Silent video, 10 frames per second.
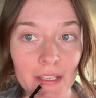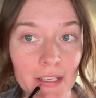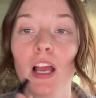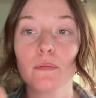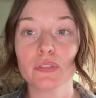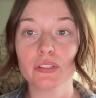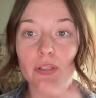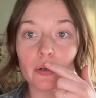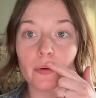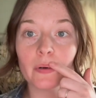I'm
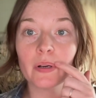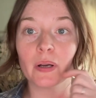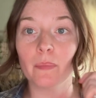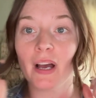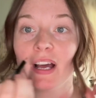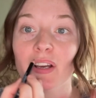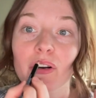so bad at